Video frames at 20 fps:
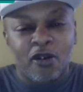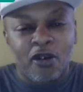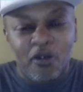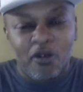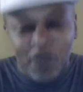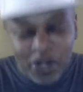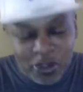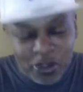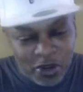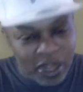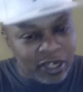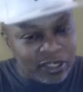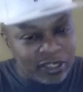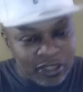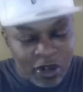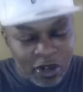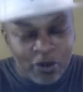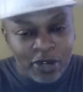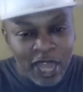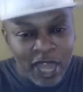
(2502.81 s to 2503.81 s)
When you get a
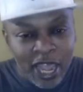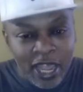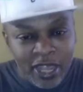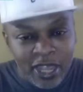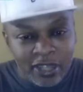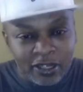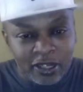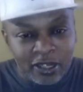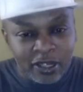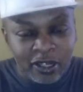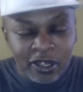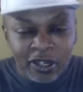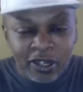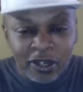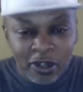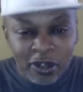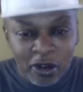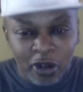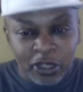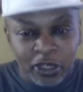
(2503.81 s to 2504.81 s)
certain age,
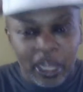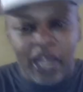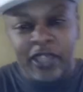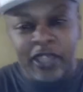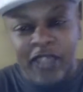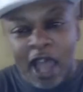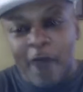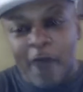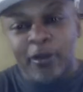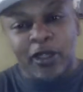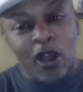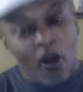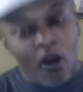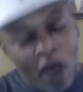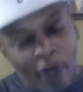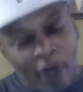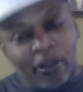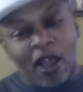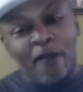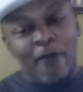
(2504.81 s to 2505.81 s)
you know what I'm saying? Thomas know
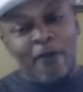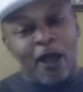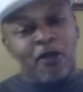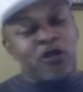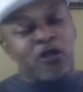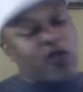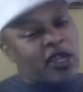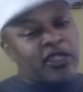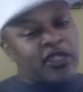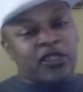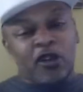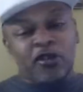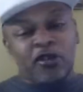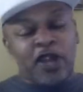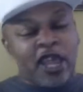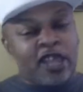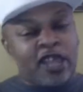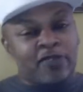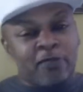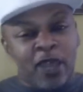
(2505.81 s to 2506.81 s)
what I'm talking about. When you get a certain
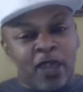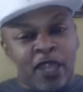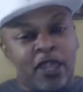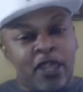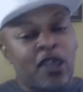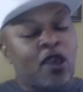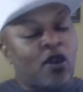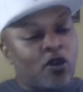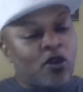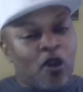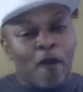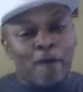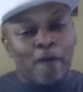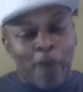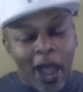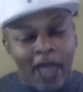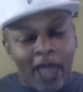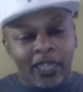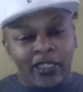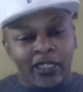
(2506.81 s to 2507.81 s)
age, man, your
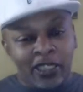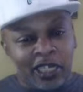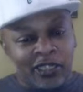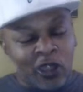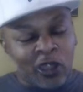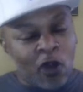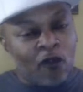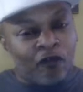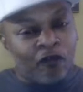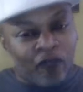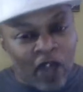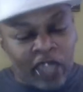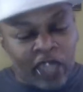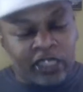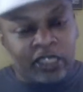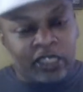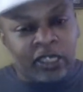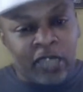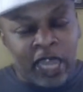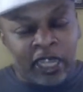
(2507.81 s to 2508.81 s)
body just don't
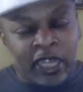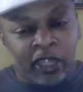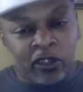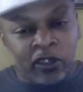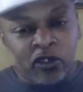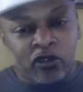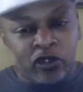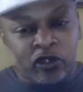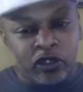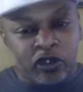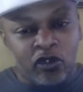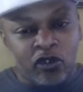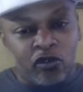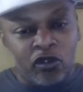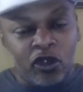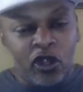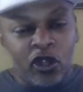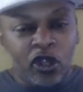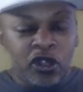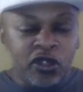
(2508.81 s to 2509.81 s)
function like it used to.
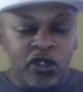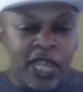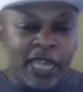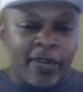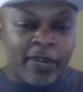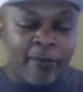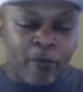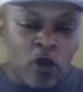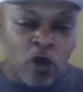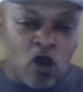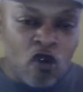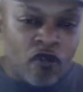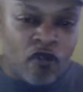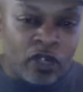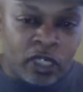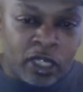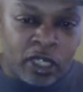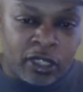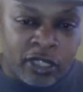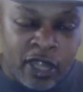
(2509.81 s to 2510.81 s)
You got to move a
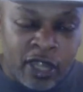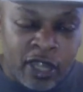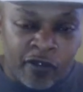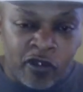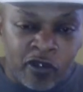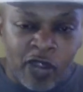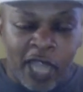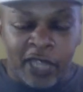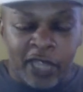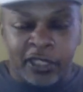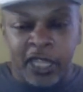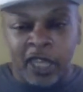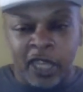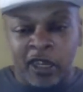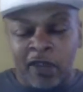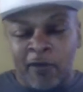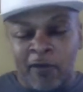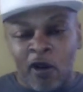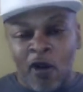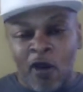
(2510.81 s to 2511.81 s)
little different. You got to stay a
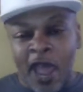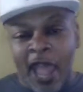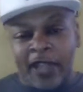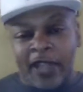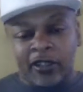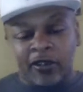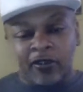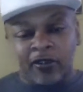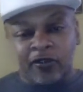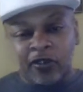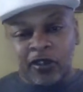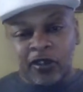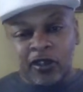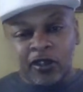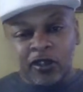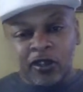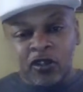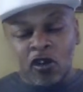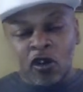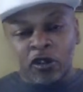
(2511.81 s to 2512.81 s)
little more active.
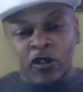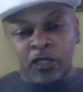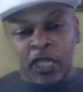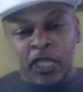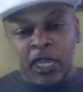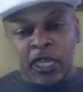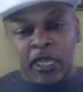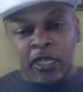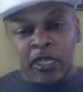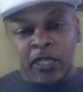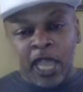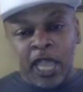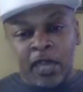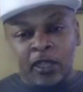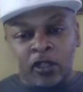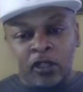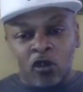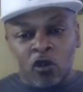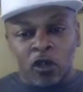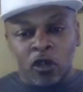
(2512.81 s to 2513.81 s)
You know what I'm saying? You got
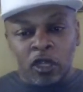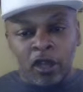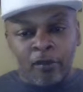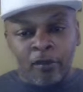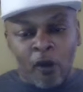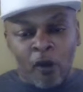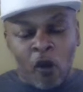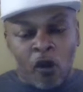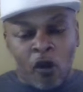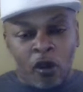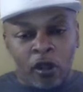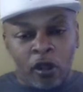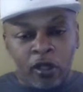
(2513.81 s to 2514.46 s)
to do a little more.